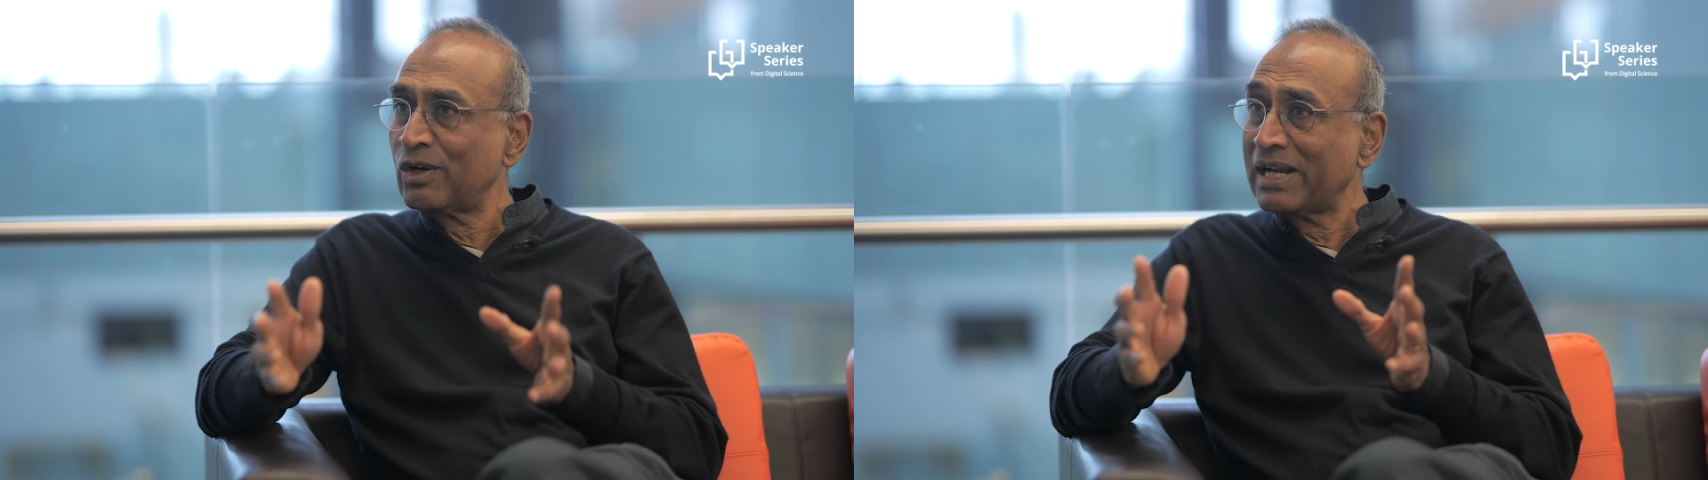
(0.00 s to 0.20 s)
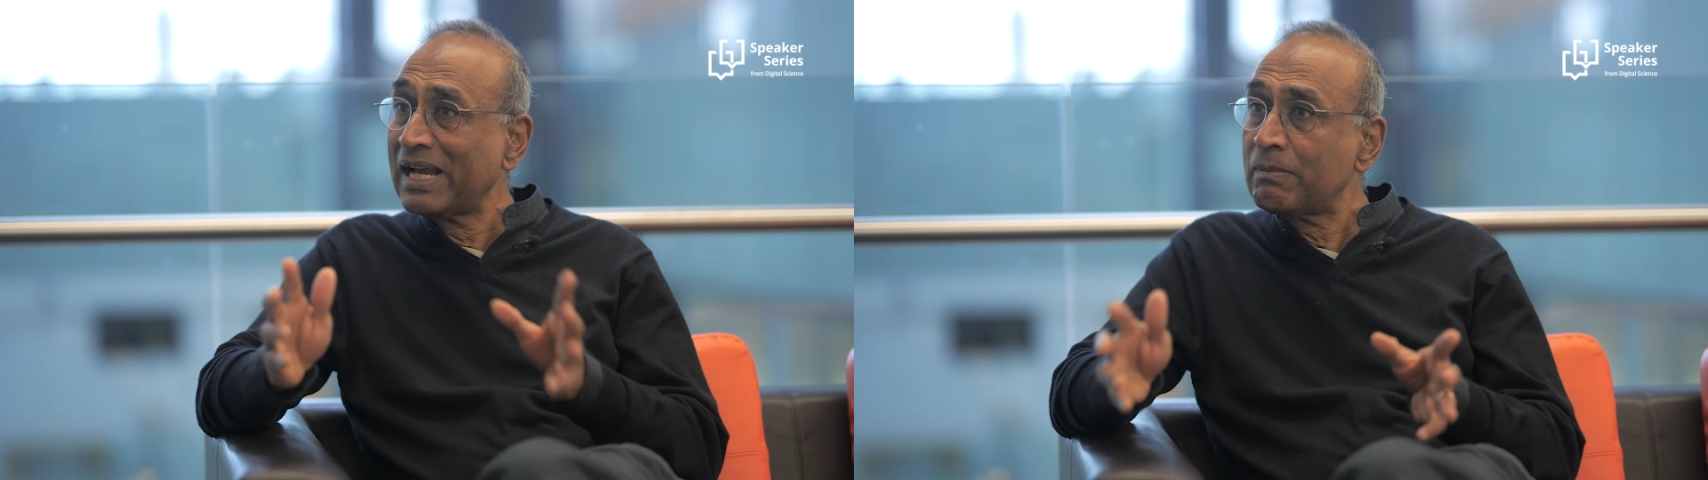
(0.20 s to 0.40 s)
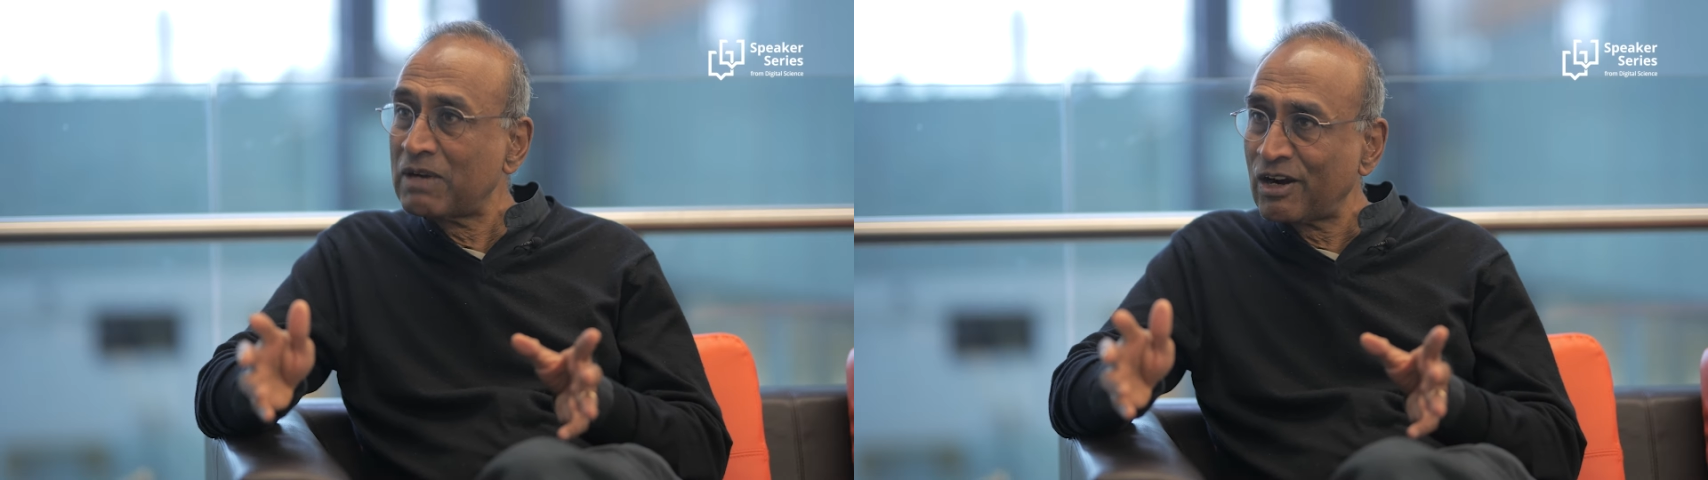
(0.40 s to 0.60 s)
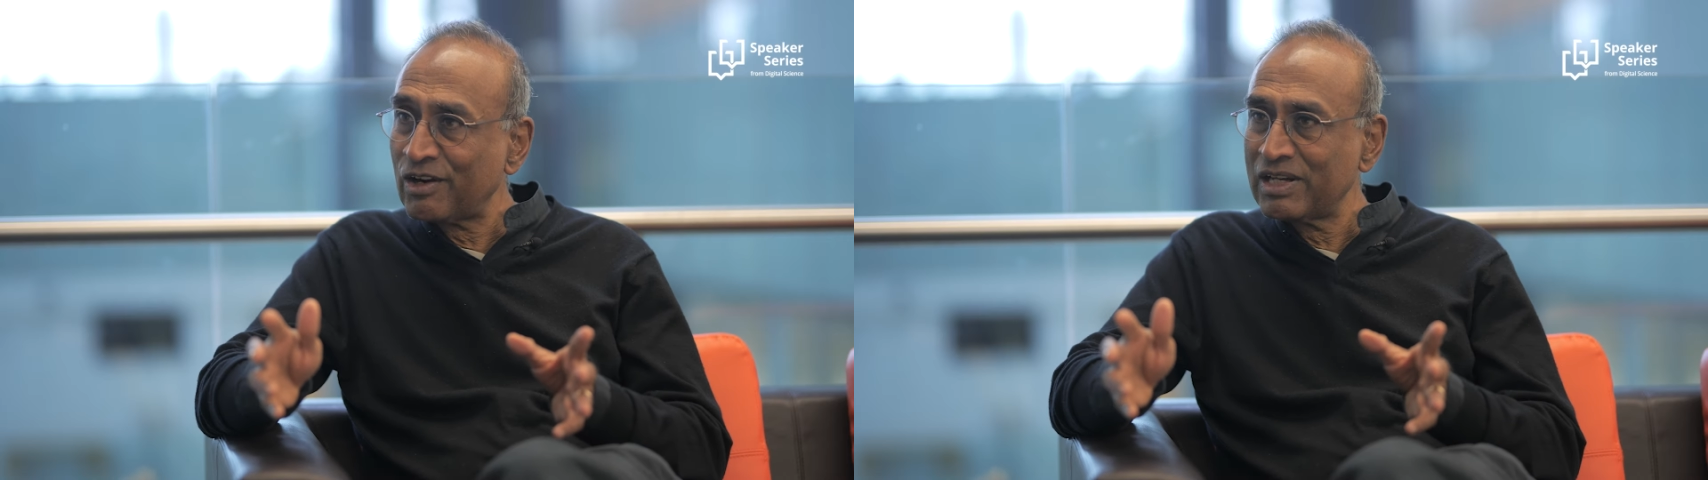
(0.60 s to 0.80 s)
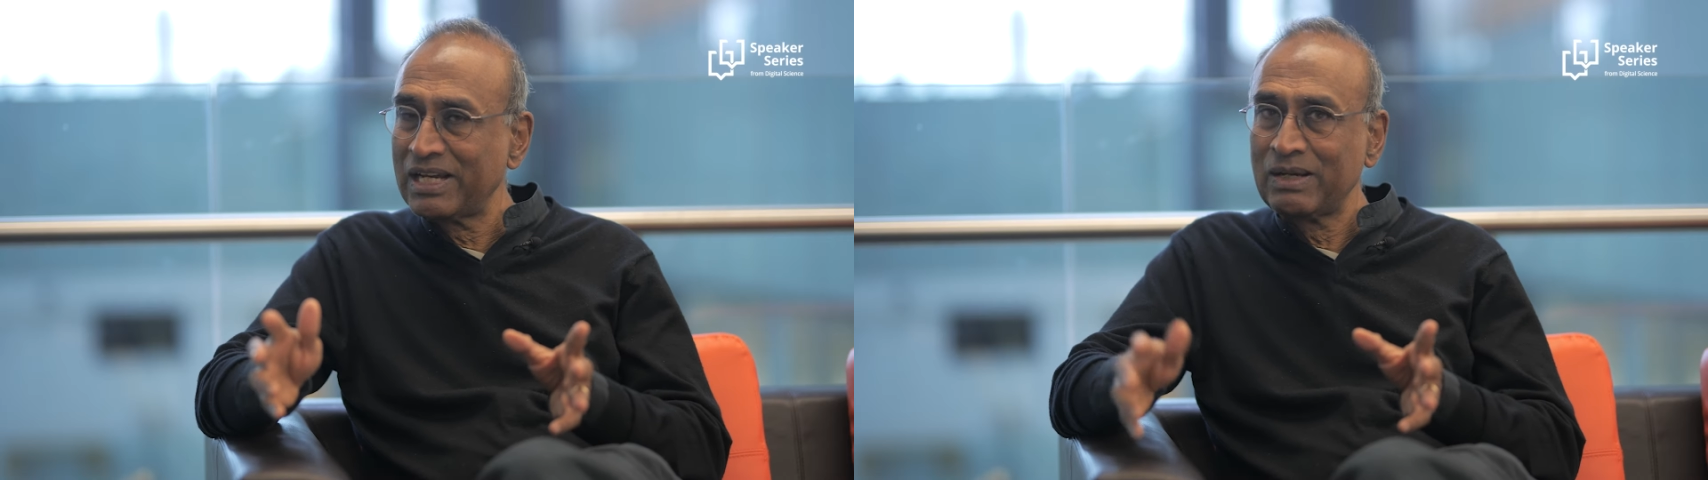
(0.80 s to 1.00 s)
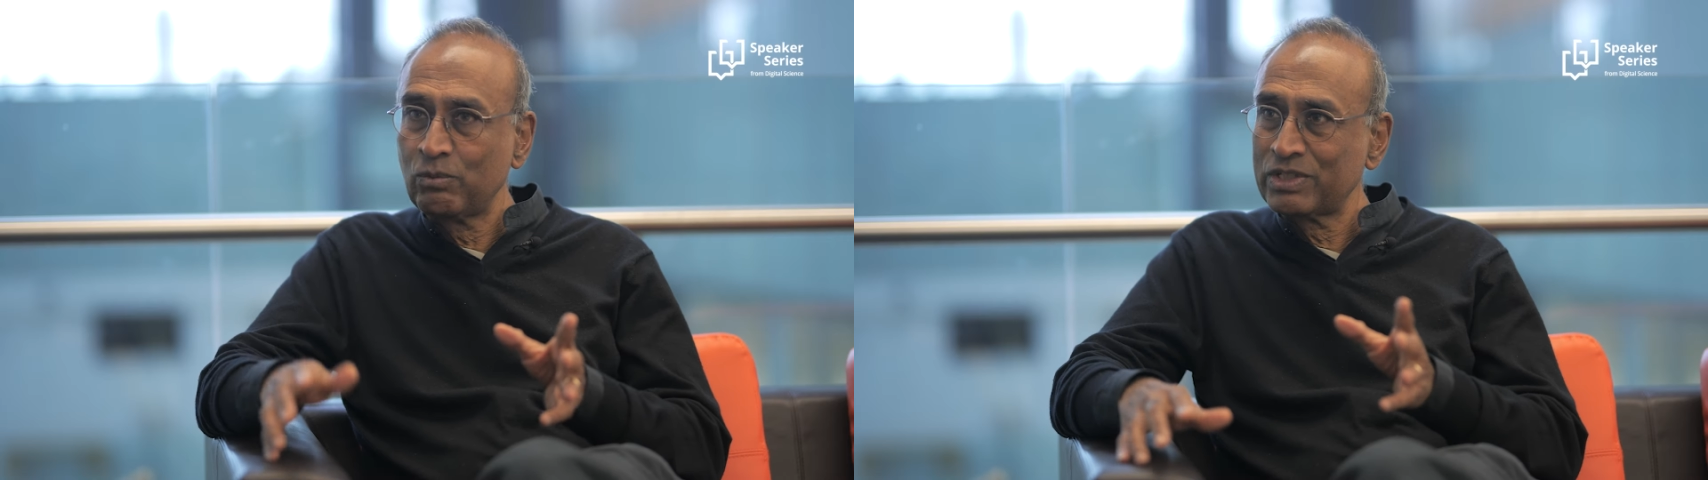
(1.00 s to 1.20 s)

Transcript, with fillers: or mRNA,